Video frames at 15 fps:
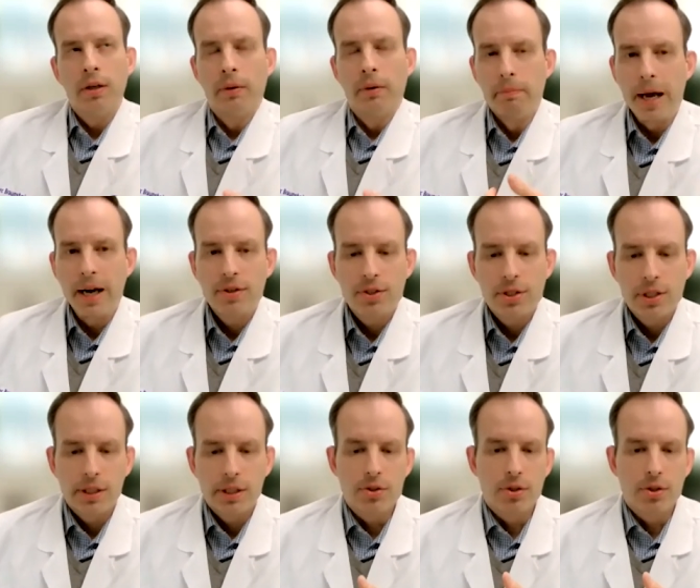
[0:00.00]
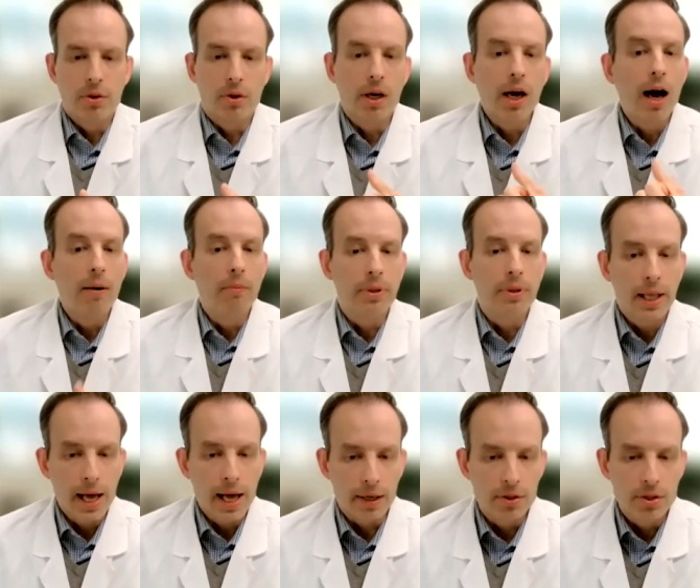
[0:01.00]
medicine is so
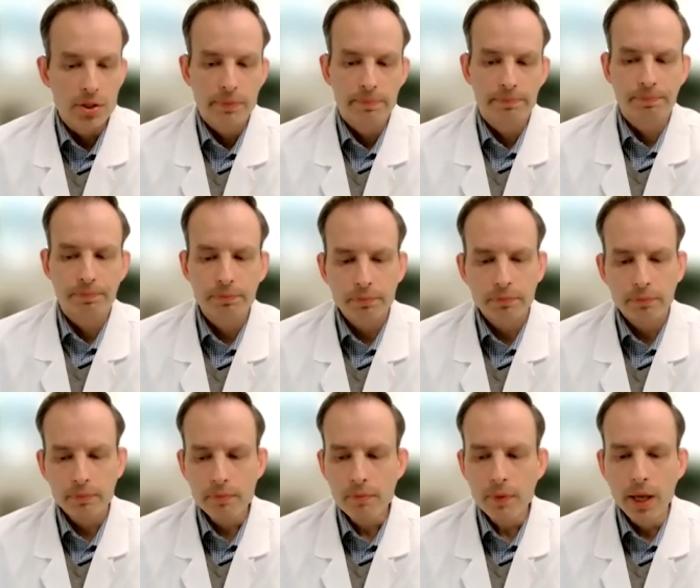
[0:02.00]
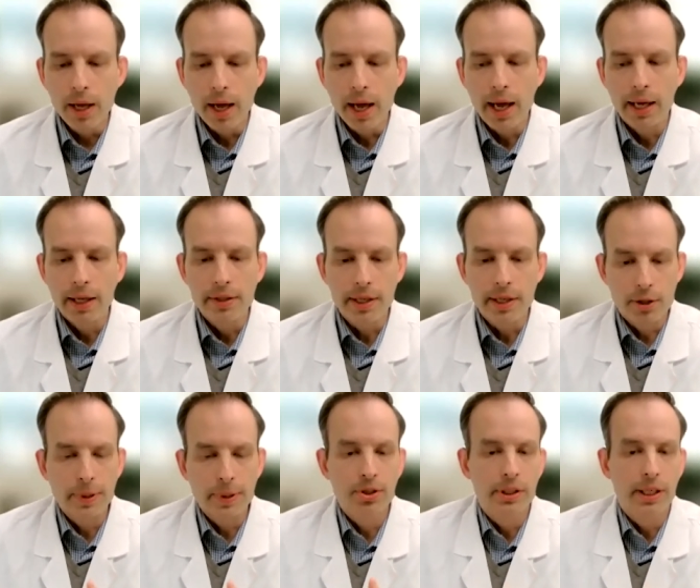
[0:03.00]
complex, and
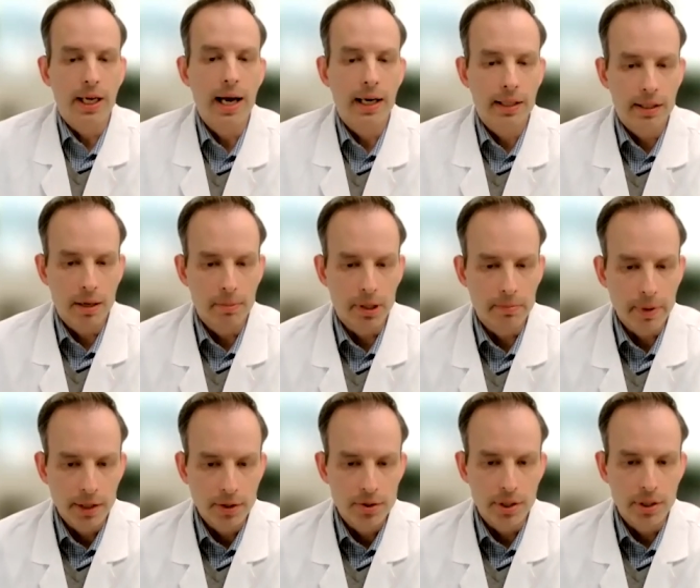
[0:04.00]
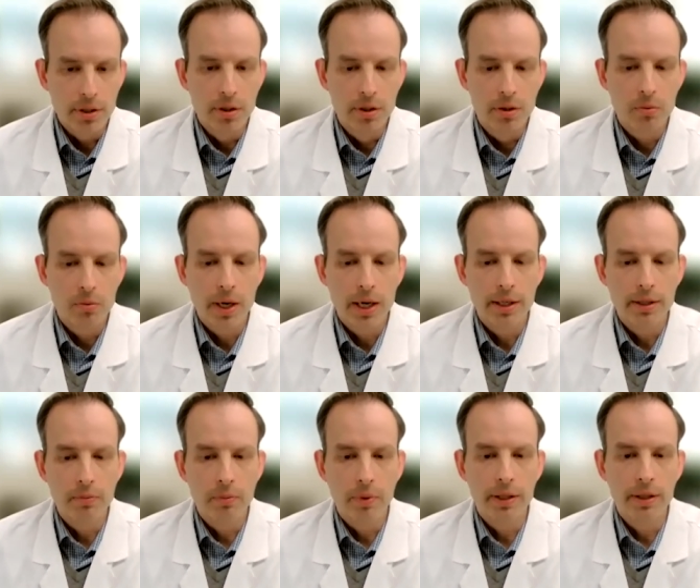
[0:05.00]
especially in academic medicine, when
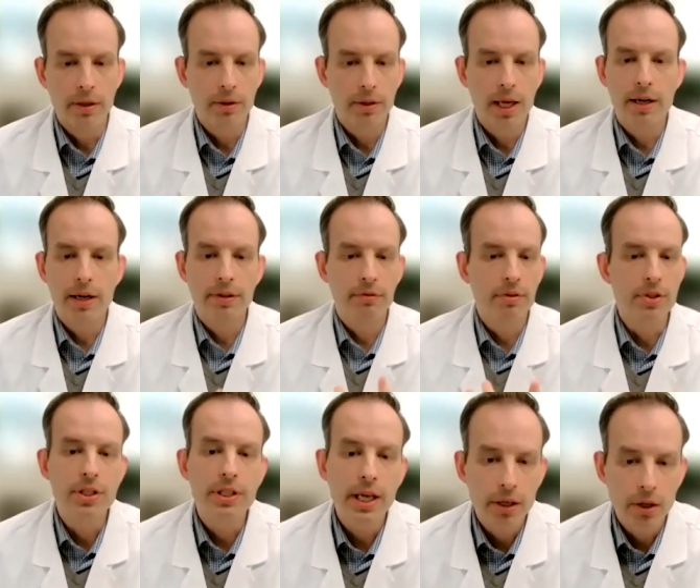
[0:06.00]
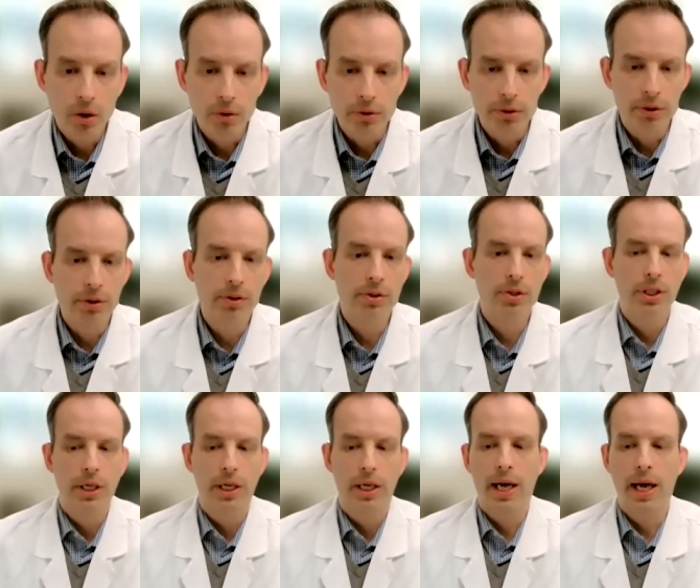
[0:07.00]
there are a lot of different stakeholders
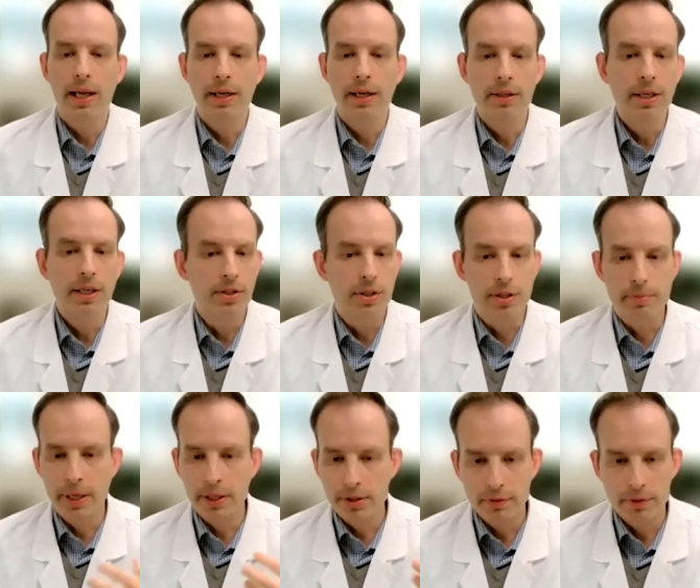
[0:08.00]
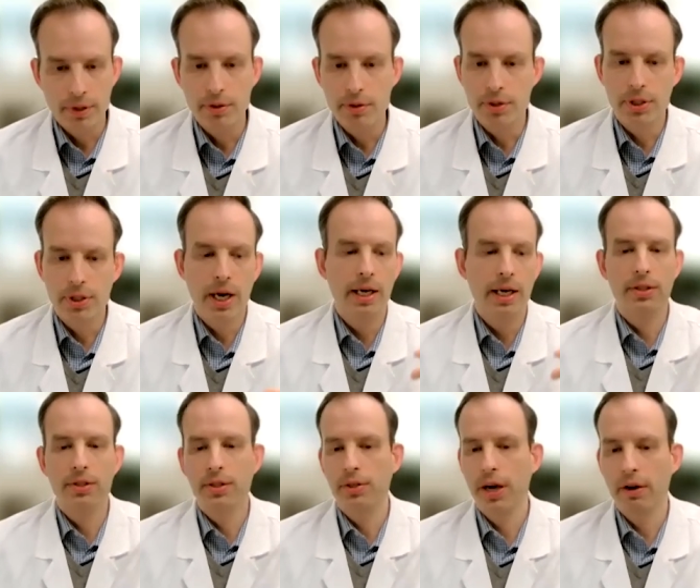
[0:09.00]
and it's expensive to do
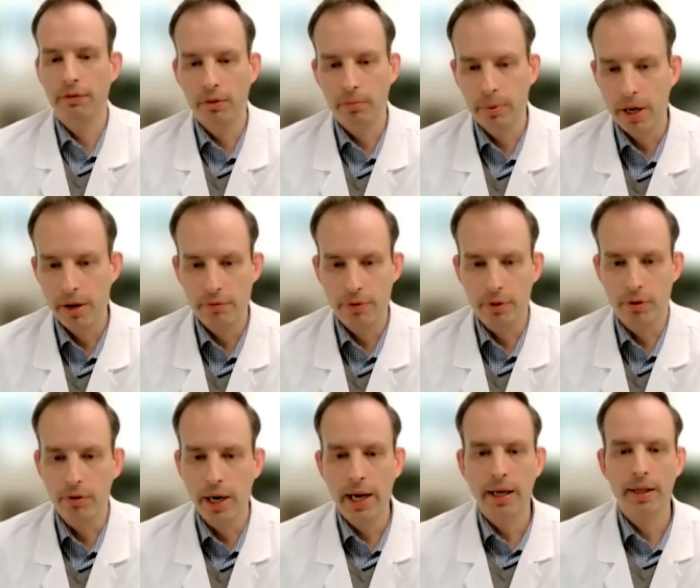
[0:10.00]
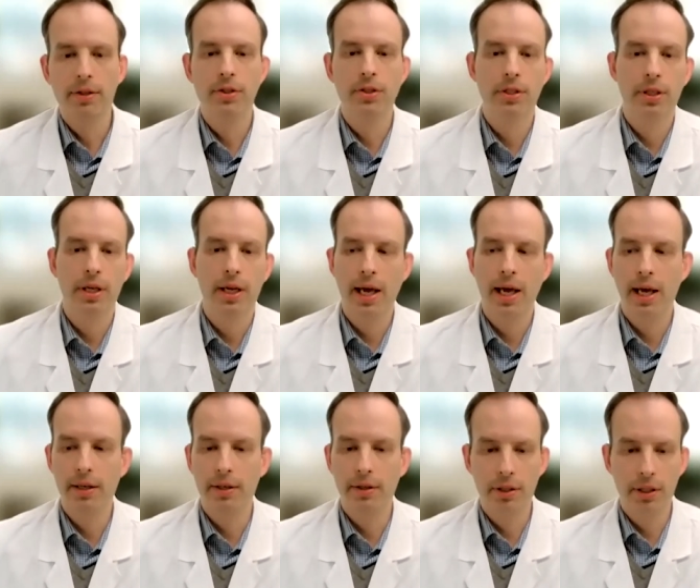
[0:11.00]
science and you have to apply for grants
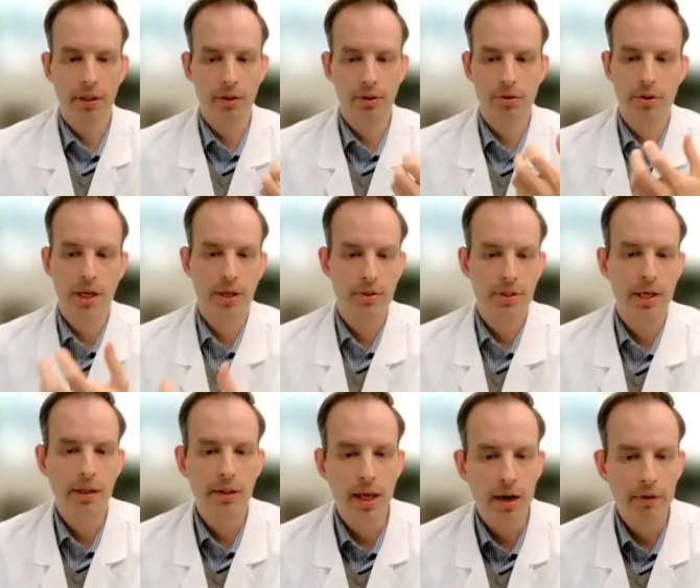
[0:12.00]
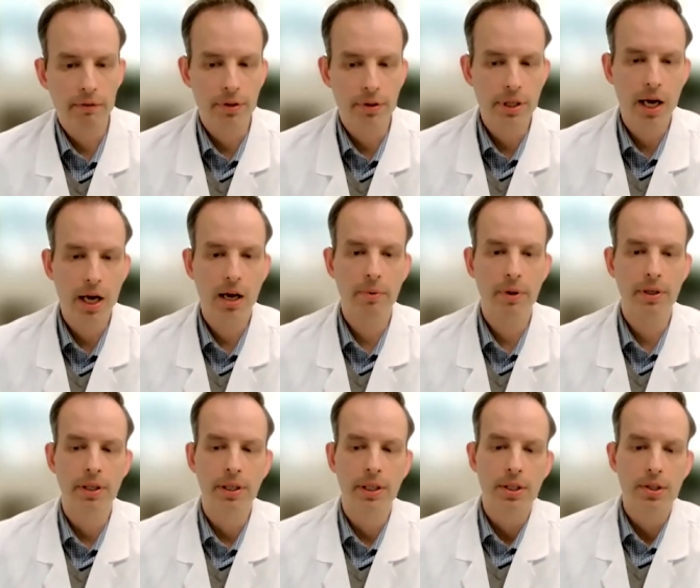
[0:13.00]
and clinical trials take a lot of your time and
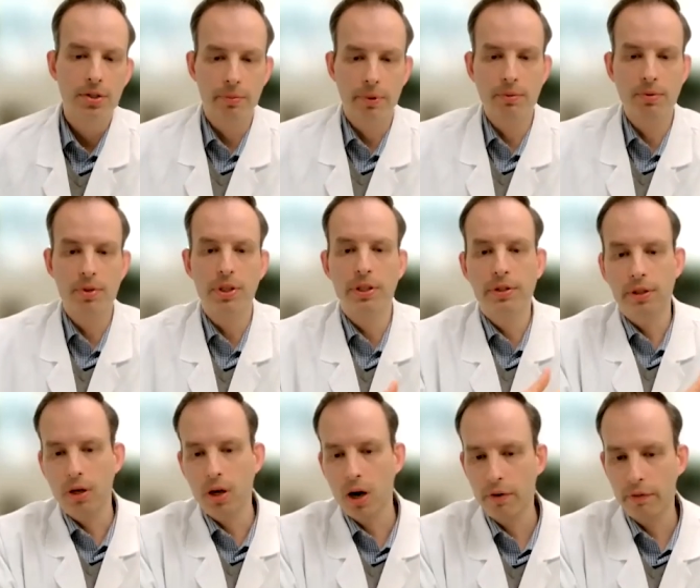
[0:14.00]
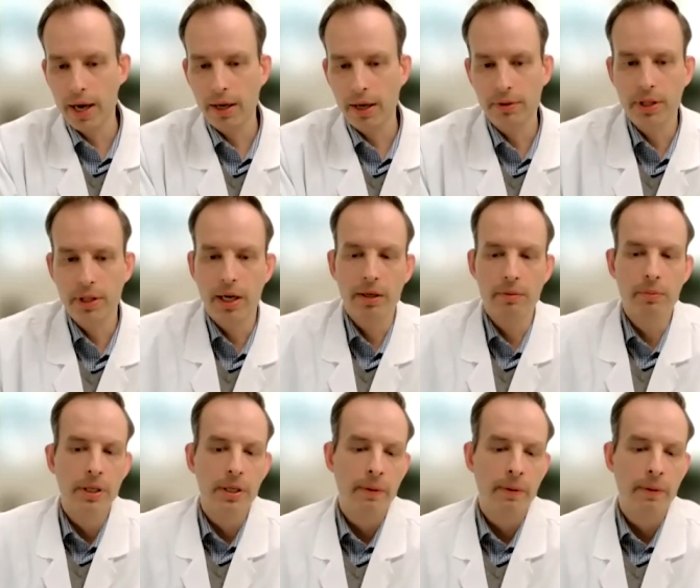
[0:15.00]
sometimes you need to carve out time.